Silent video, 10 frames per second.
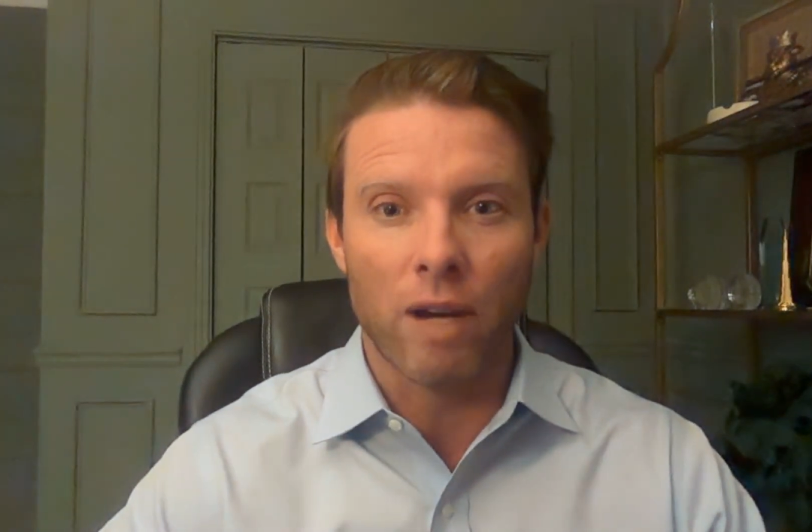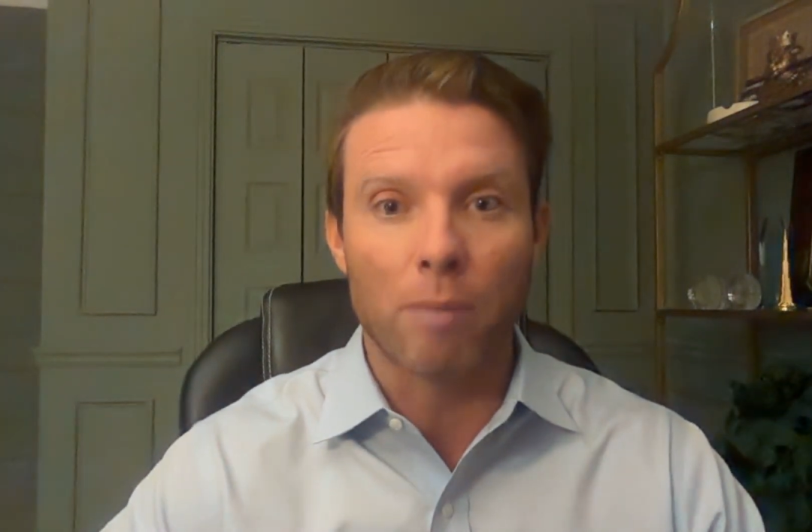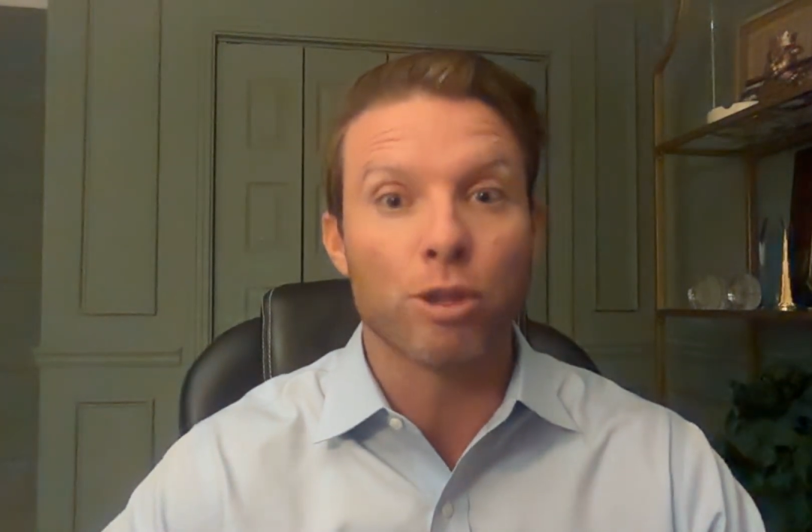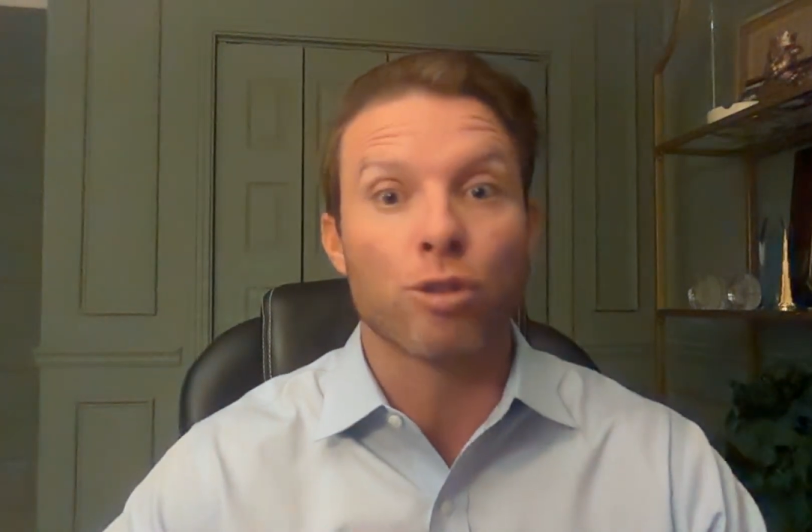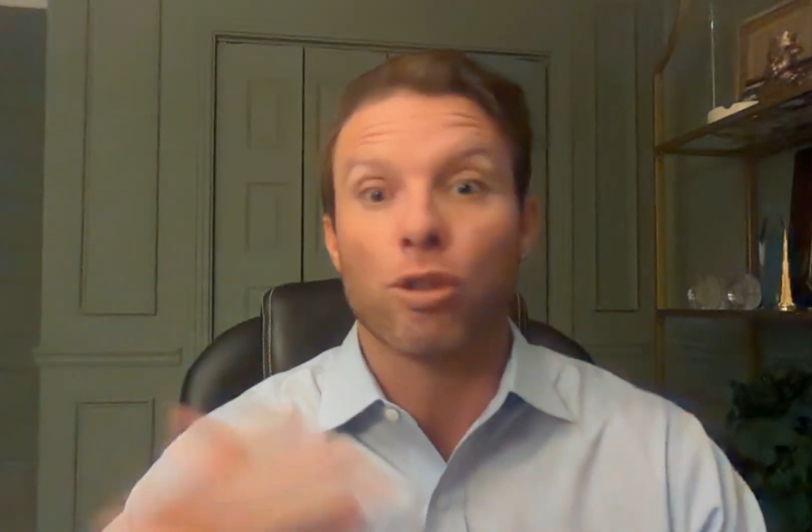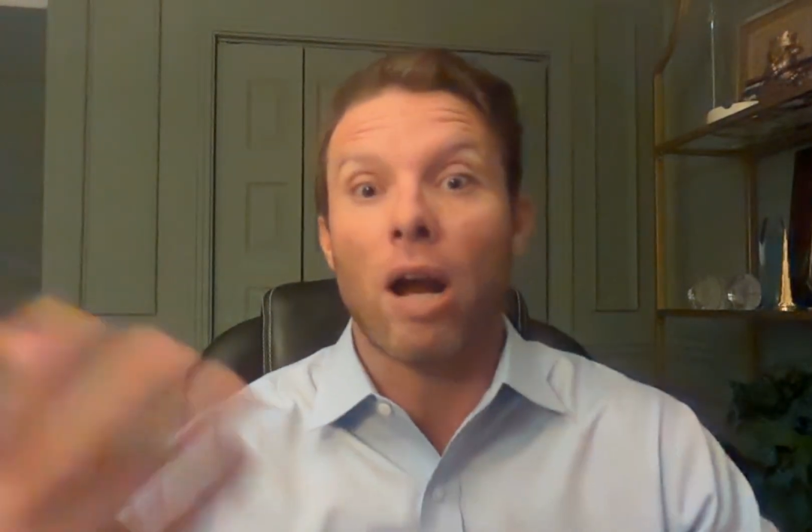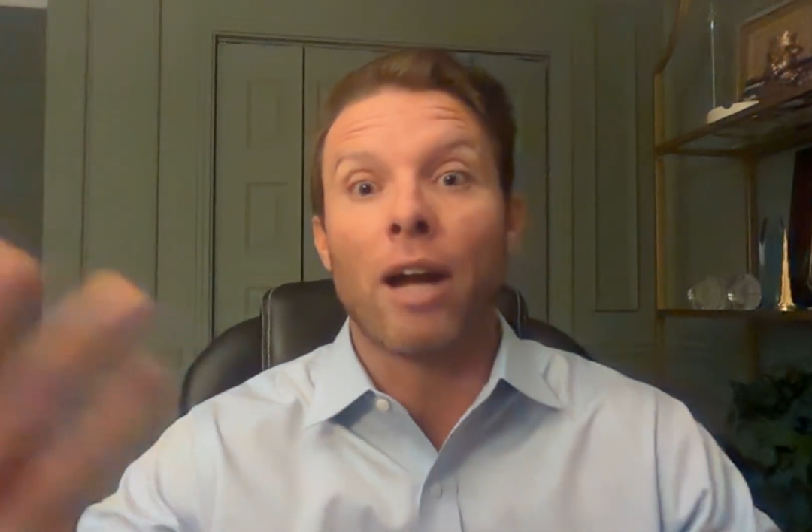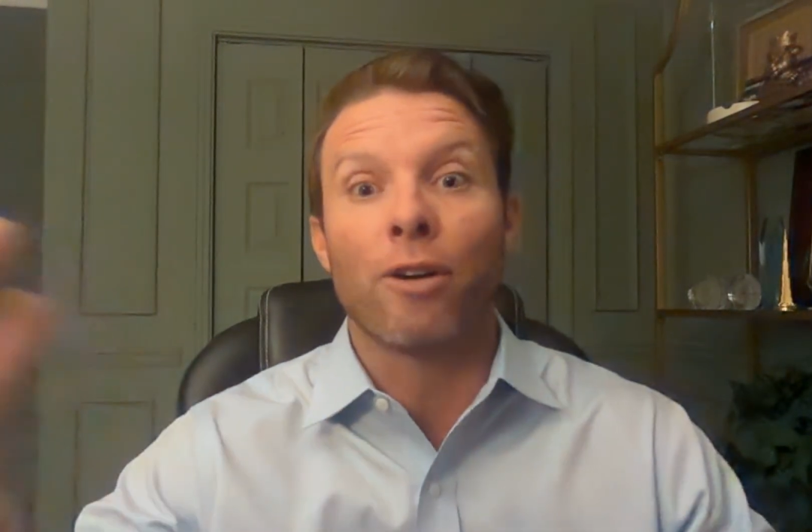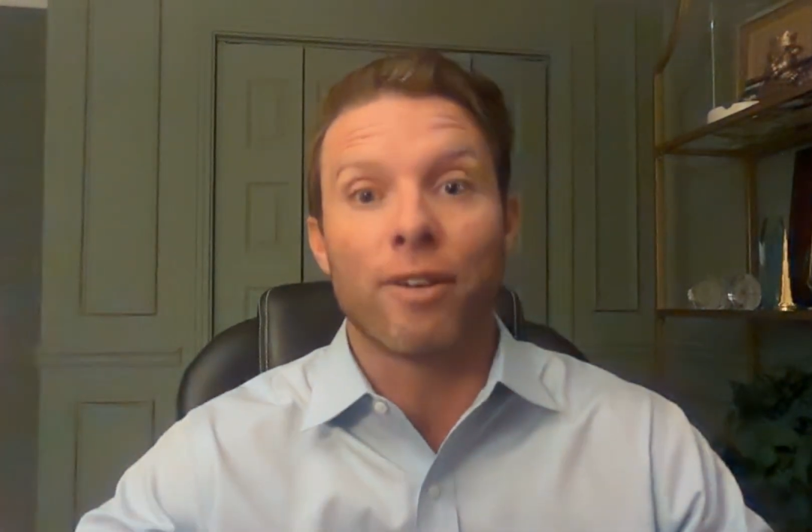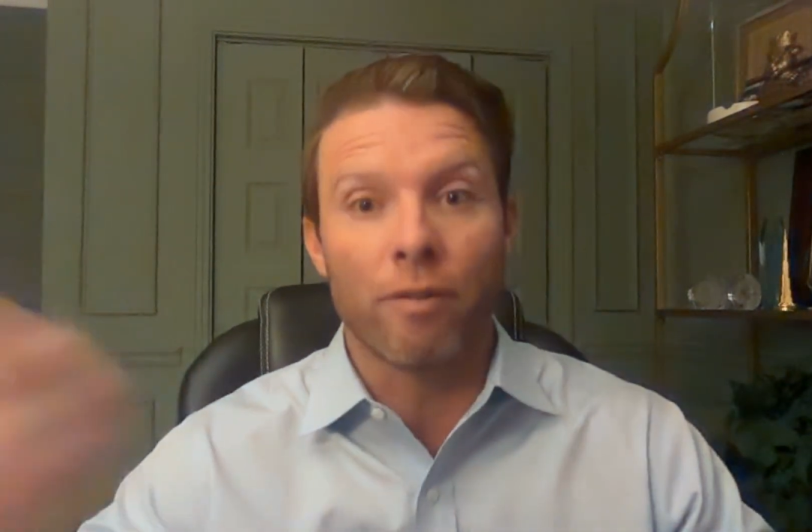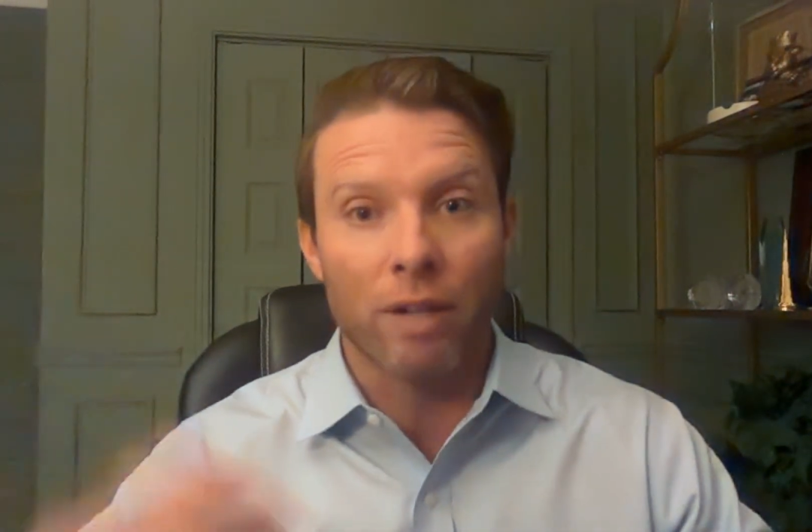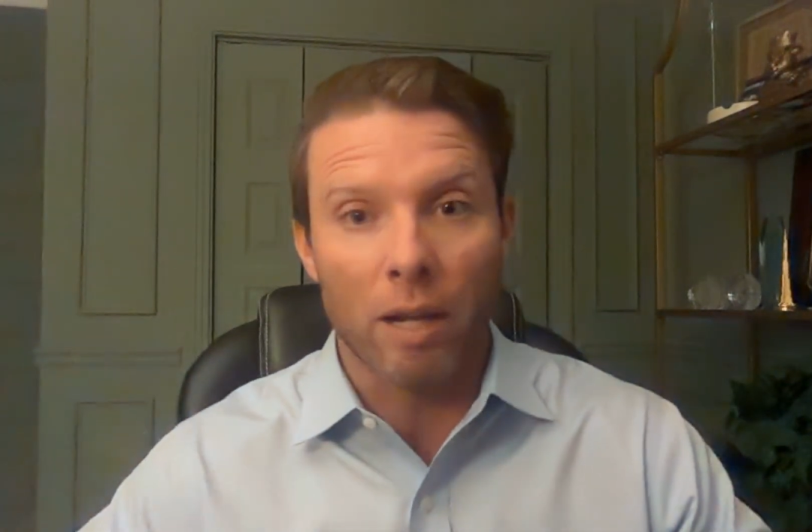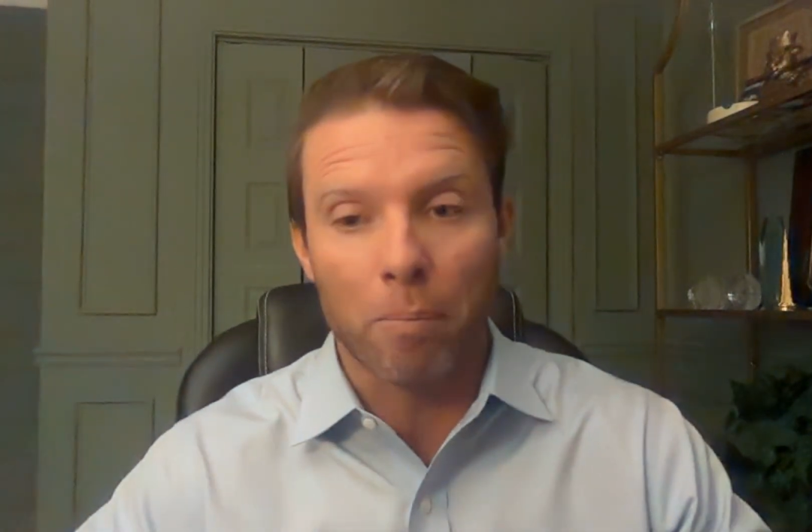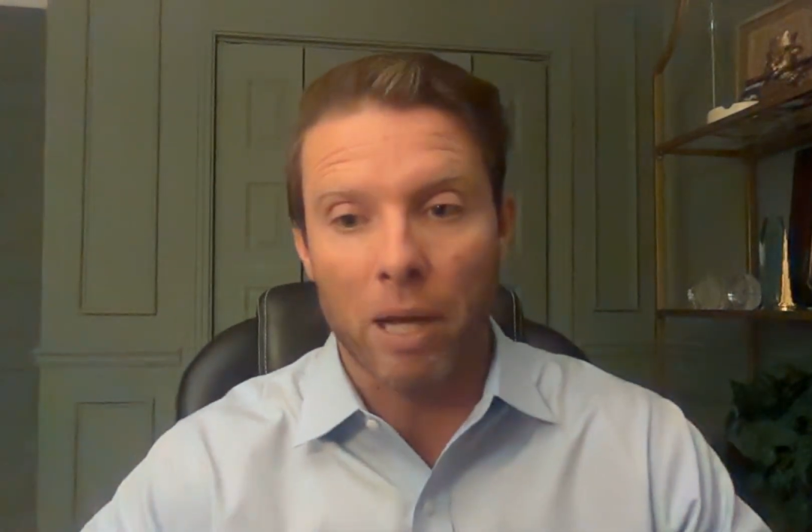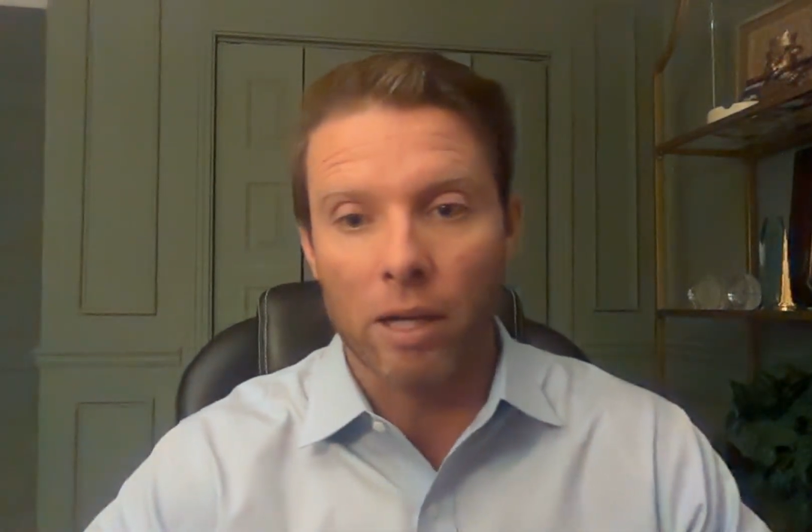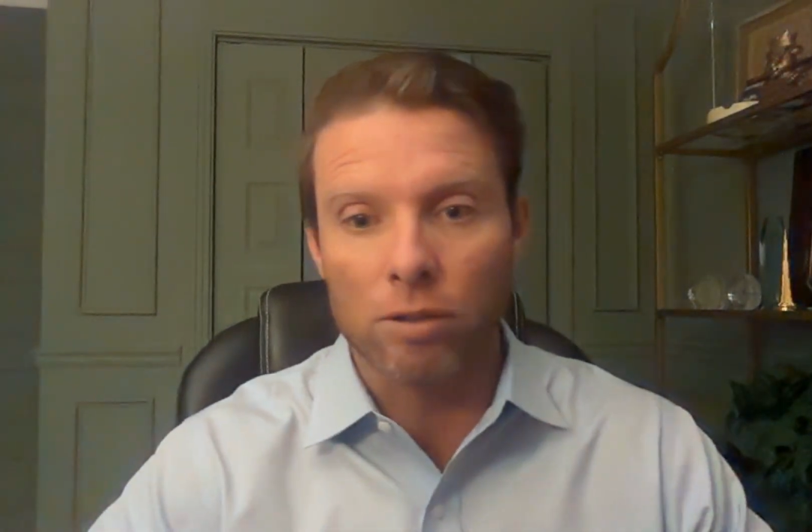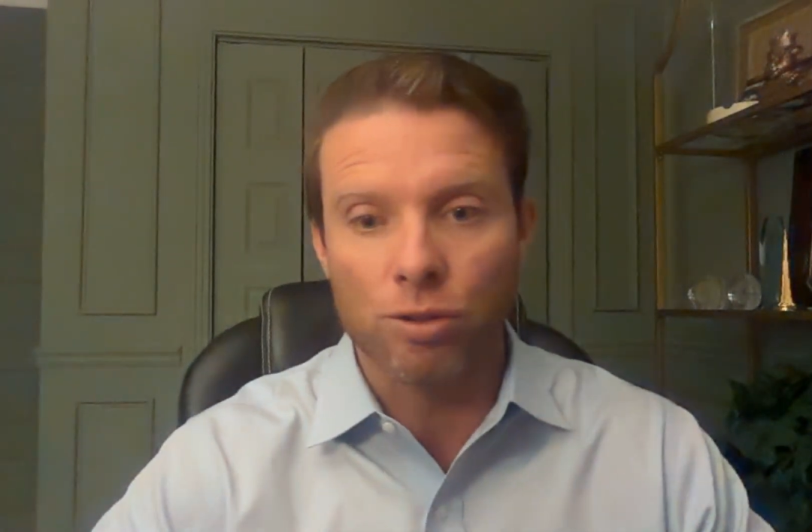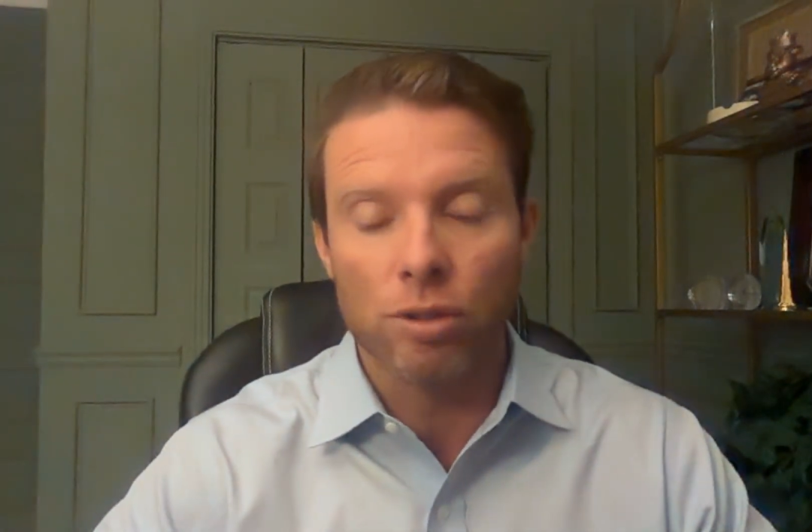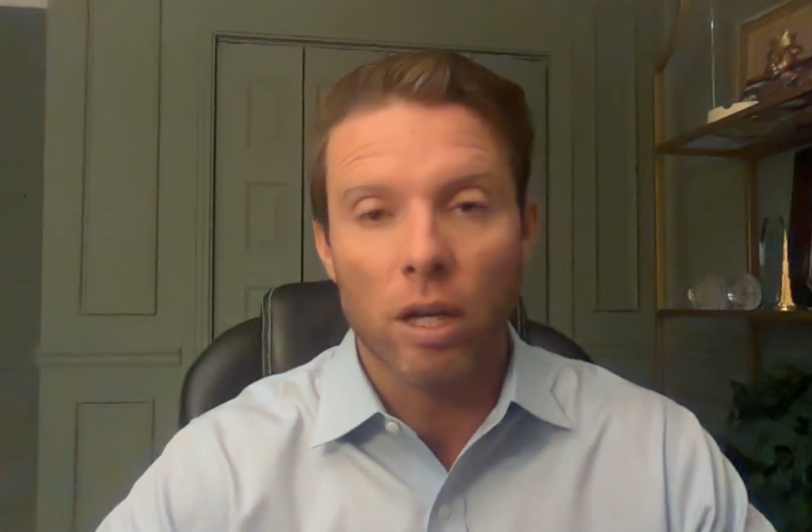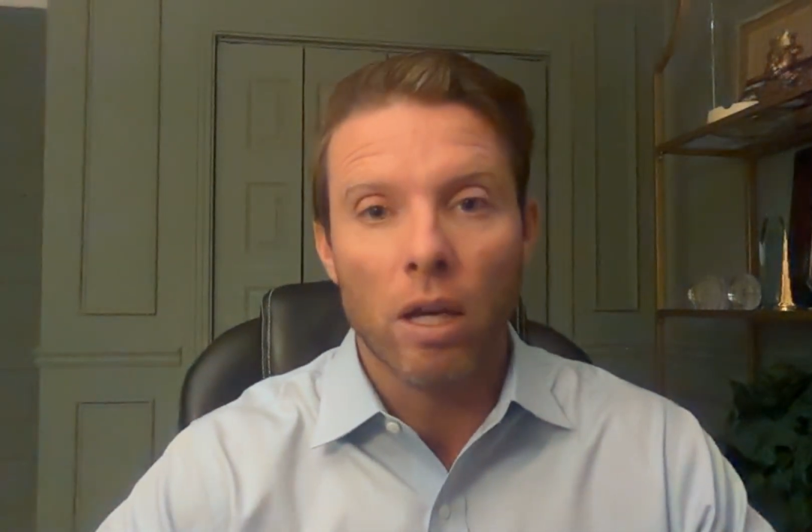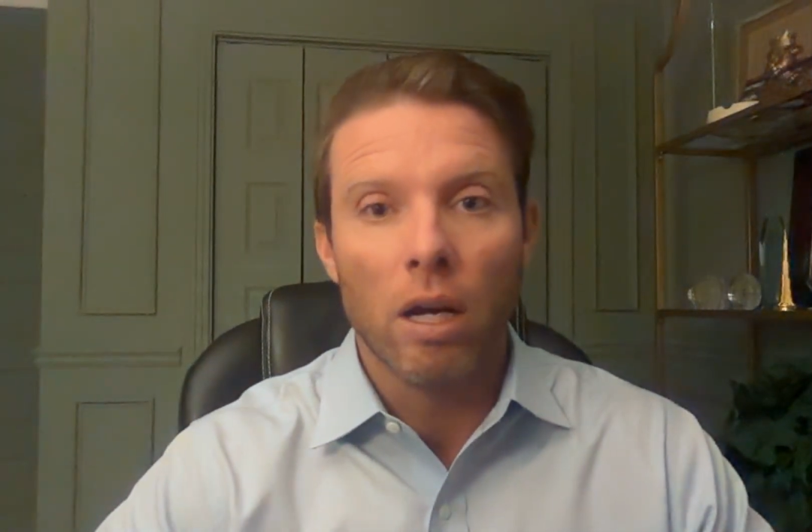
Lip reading: options or higher dividend payers.